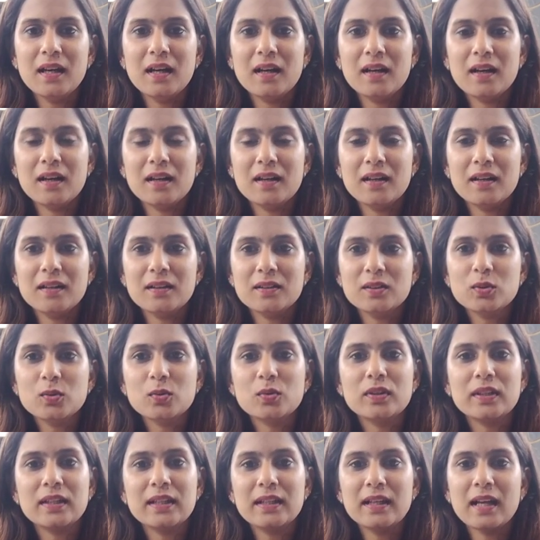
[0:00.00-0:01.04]

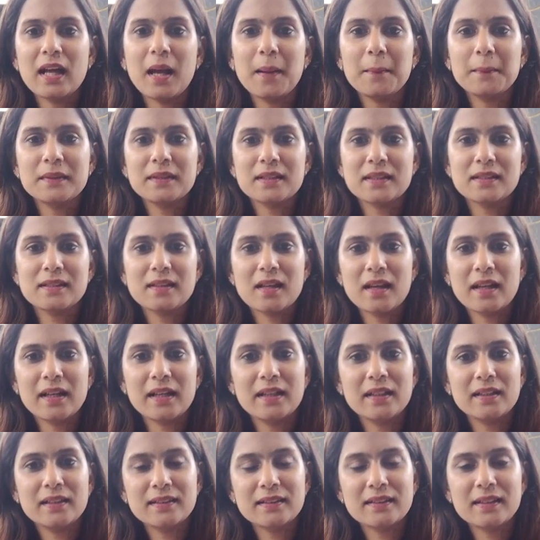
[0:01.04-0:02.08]
Sooti Grams is our
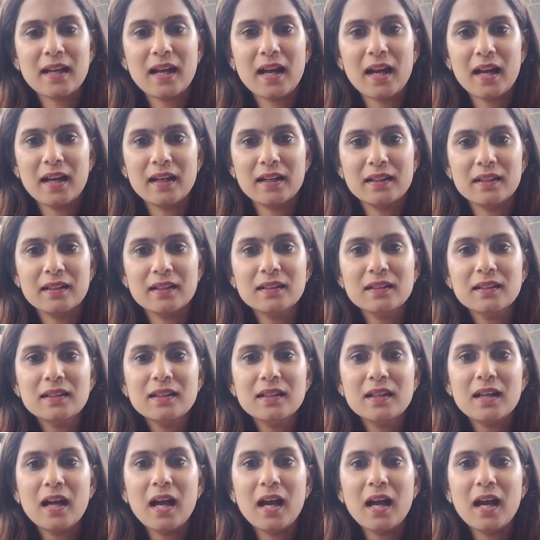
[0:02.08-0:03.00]
Insta handle